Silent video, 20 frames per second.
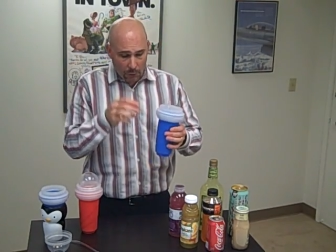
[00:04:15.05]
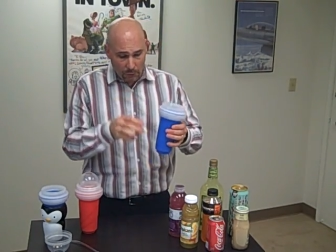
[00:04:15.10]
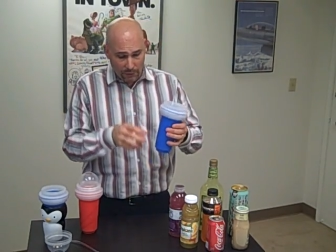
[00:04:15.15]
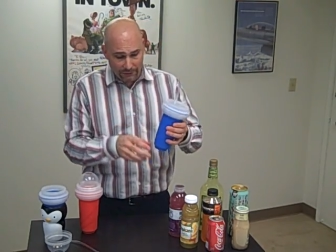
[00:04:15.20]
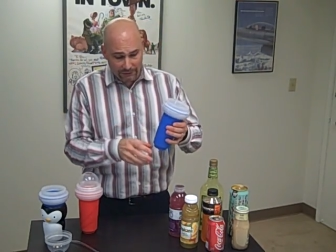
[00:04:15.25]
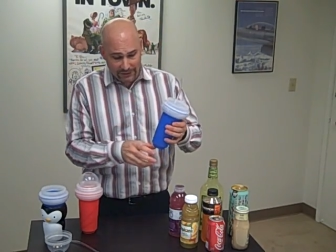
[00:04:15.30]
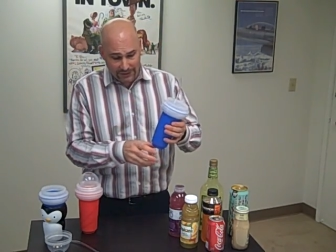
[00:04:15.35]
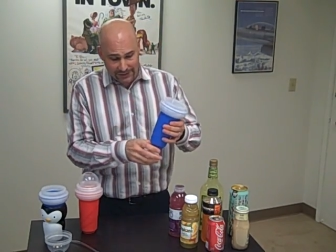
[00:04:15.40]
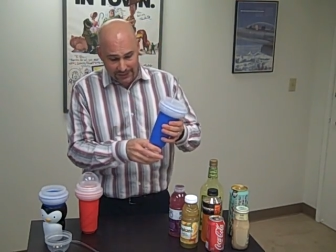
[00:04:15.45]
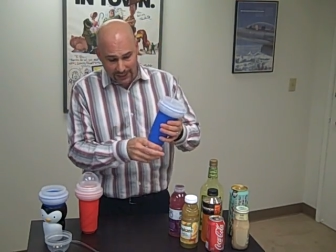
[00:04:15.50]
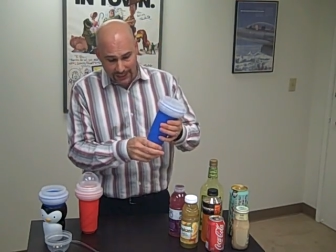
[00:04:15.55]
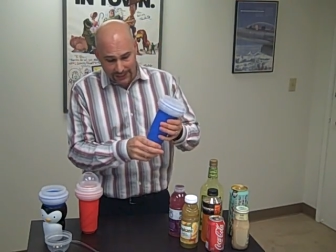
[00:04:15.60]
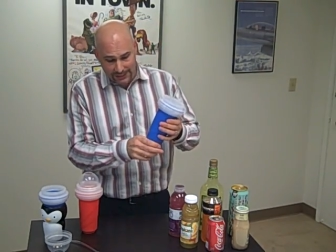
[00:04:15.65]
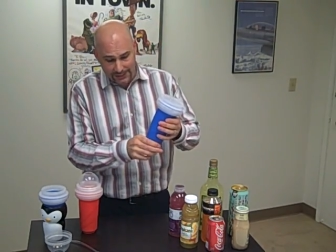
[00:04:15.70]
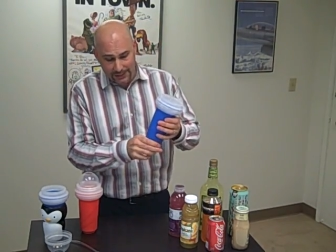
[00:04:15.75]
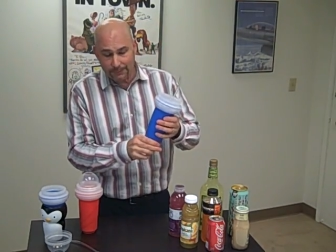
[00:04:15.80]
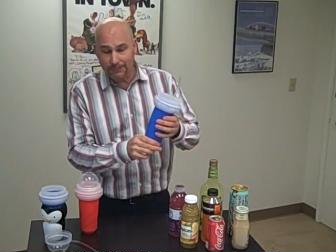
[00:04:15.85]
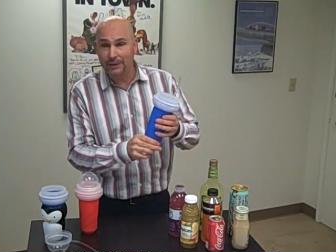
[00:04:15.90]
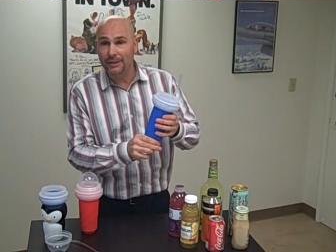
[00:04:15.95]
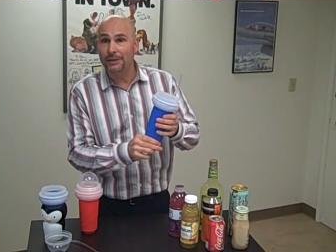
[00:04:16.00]
we've
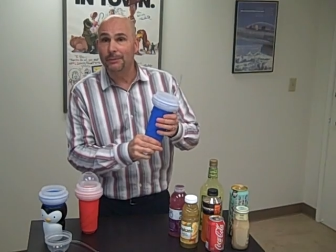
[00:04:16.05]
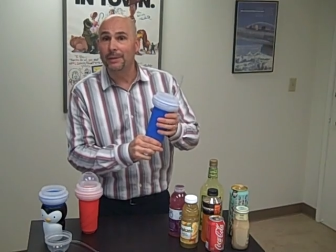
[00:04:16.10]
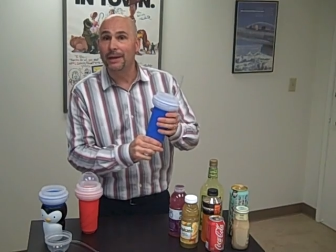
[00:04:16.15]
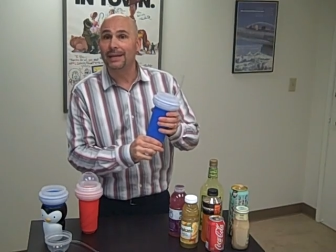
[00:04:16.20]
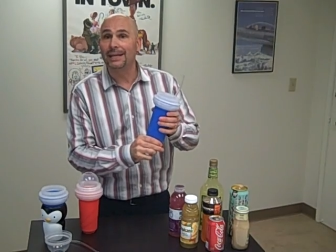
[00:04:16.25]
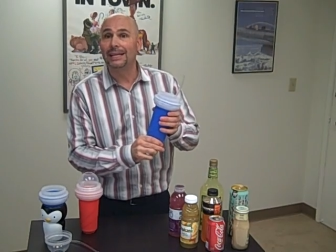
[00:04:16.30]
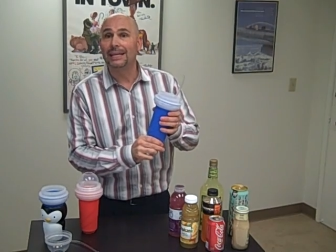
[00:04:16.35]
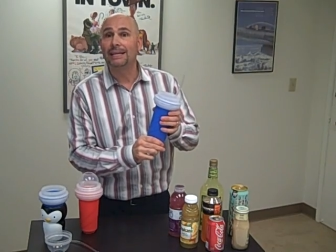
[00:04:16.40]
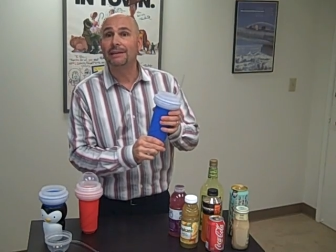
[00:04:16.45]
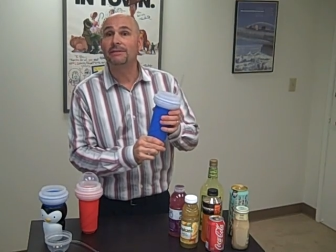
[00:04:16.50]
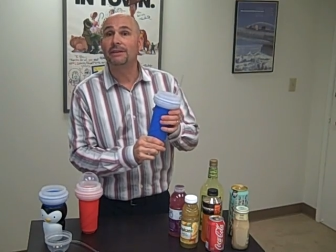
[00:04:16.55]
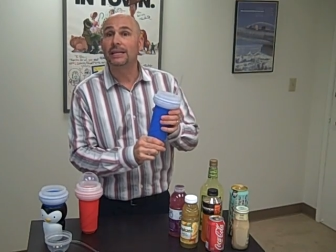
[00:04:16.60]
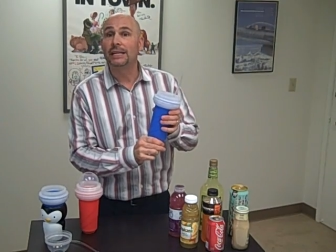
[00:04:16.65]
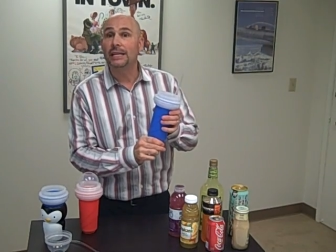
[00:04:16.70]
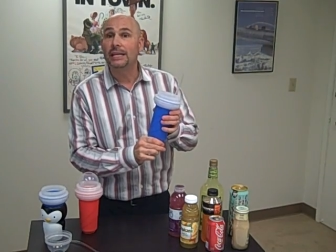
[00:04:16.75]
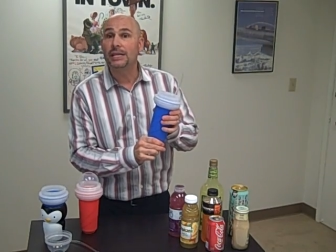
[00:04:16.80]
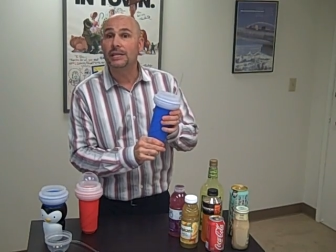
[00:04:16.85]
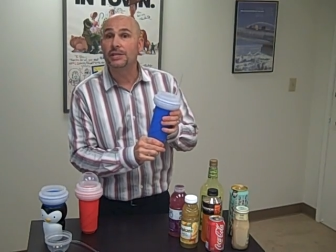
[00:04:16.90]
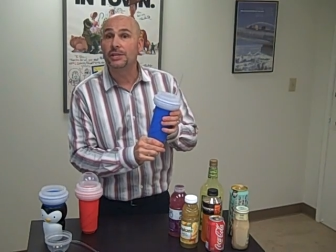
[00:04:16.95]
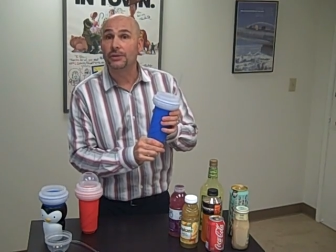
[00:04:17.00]
designed something to make it even
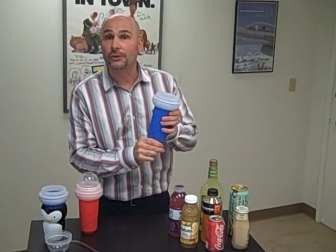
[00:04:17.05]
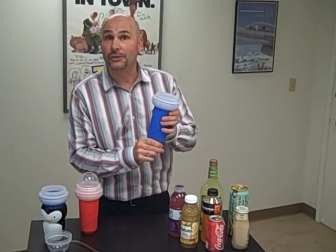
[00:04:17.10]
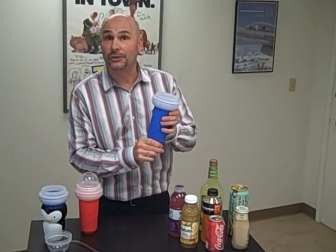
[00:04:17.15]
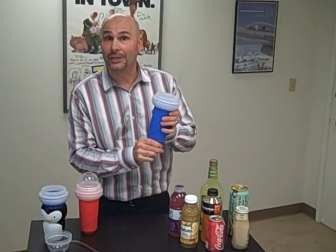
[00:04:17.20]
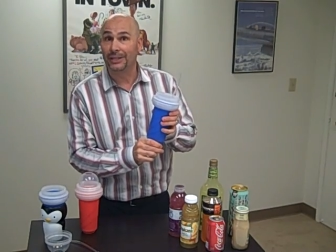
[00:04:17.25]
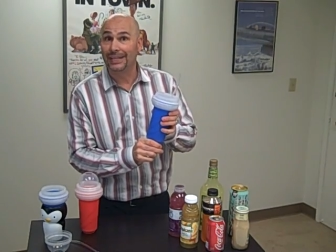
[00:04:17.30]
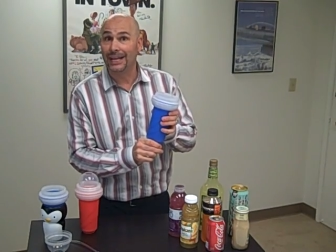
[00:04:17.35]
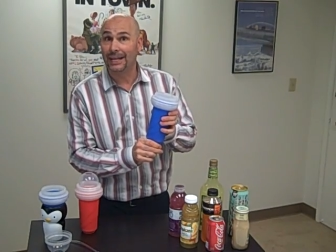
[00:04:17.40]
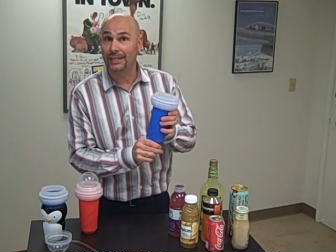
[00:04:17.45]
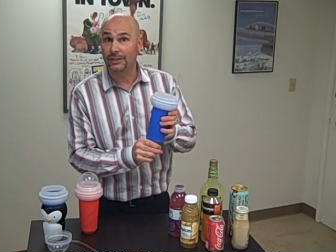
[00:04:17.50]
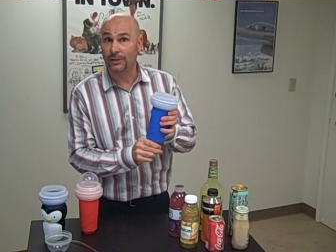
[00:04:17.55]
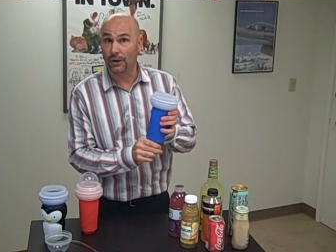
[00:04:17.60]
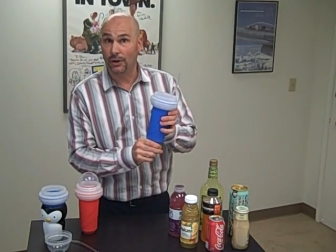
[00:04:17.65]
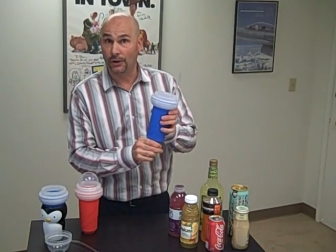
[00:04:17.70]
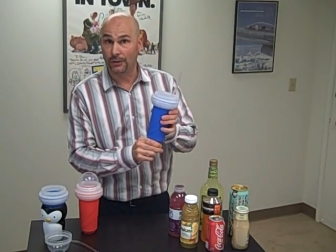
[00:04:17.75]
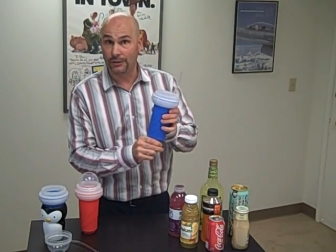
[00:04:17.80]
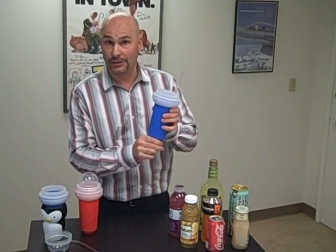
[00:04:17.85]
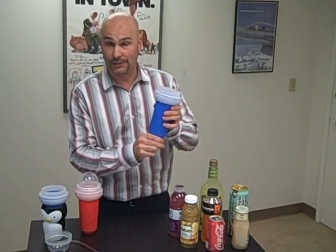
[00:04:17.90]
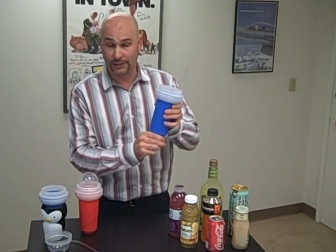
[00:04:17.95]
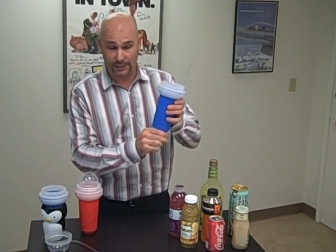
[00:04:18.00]
easier to get to
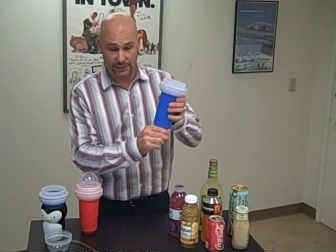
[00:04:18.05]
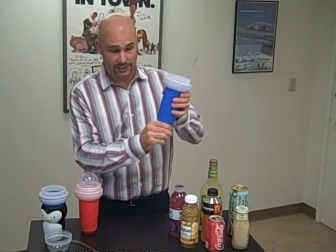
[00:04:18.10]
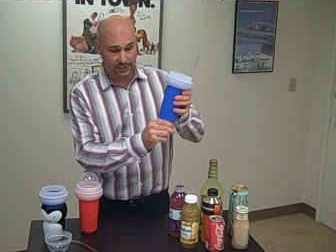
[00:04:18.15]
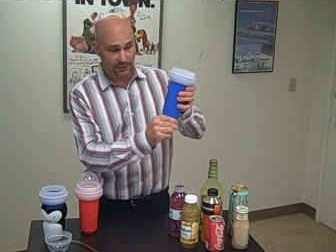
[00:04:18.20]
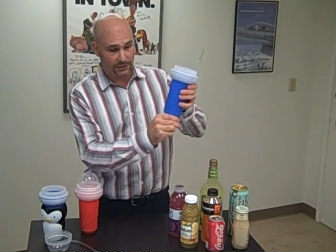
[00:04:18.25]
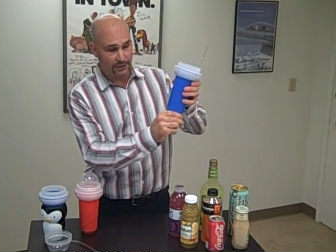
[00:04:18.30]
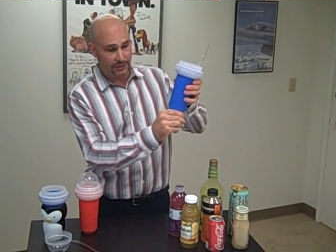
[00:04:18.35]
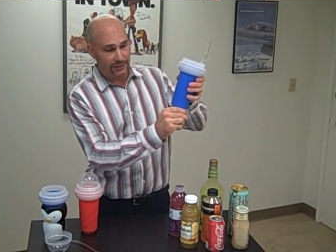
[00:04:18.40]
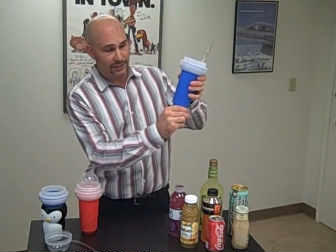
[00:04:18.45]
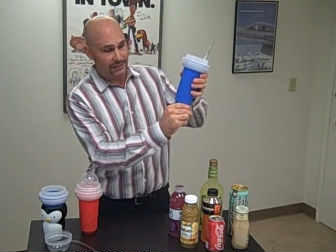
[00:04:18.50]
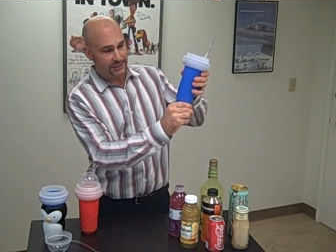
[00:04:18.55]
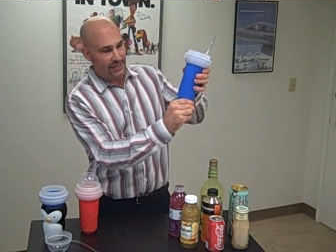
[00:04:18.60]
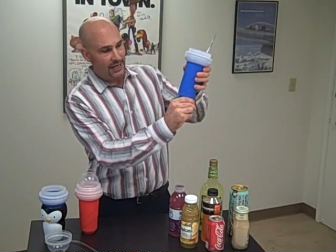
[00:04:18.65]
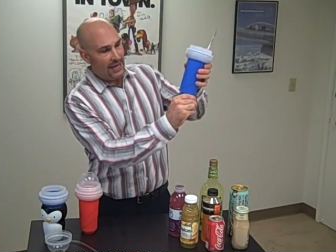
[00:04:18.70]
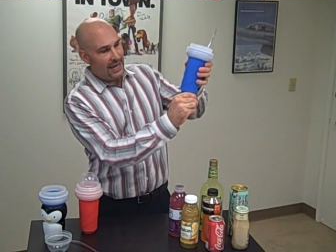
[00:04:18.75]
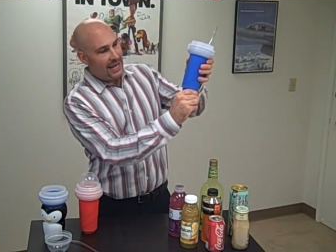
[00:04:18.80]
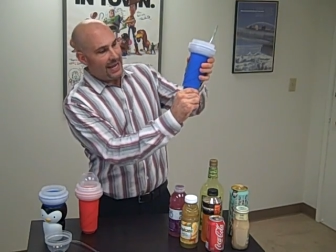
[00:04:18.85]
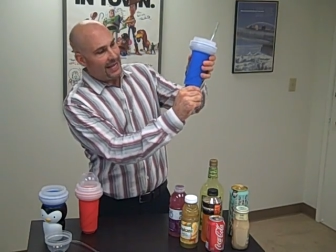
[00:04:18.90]
all the slushy goodness.